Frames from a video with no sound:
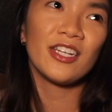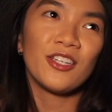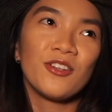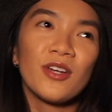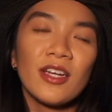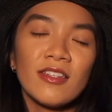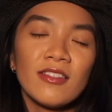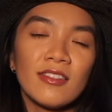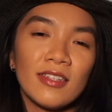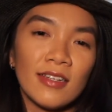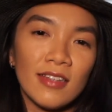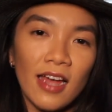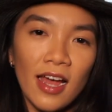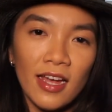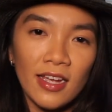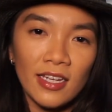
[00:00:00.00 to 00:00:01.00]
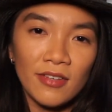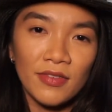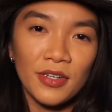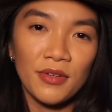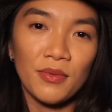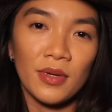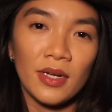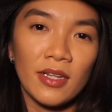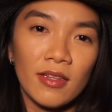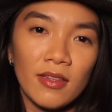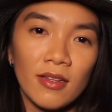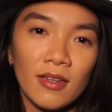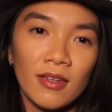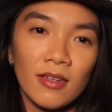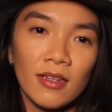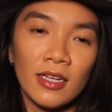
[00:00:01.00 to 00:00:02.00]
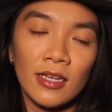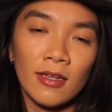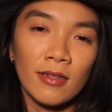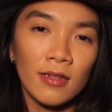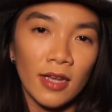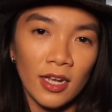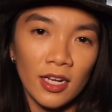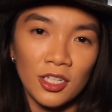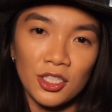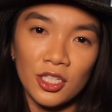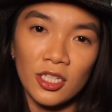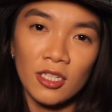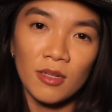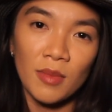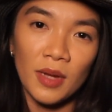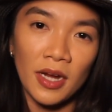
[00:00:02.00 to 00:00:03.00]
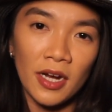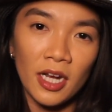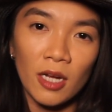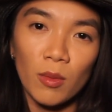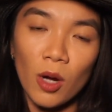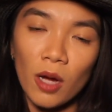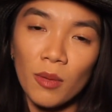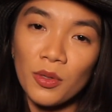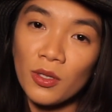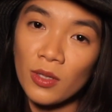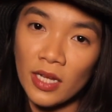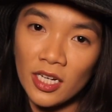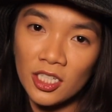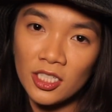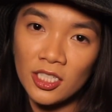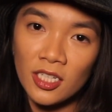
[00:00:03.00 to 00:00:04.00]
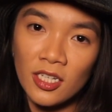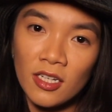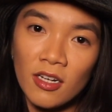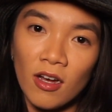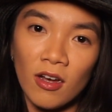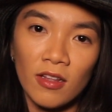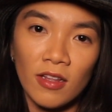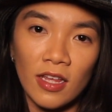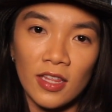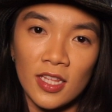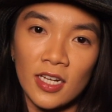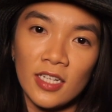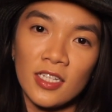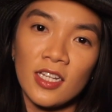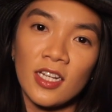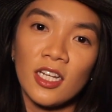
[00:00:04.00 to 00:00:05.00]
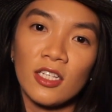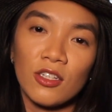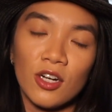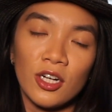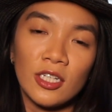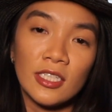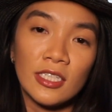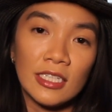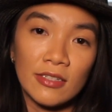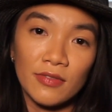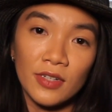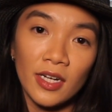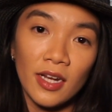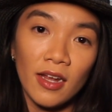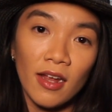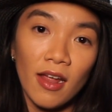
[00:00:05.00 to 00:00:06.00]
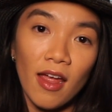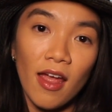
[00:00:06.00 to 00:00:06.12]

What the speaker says: You can see that even within the Asian American population, all the ethnicities are different,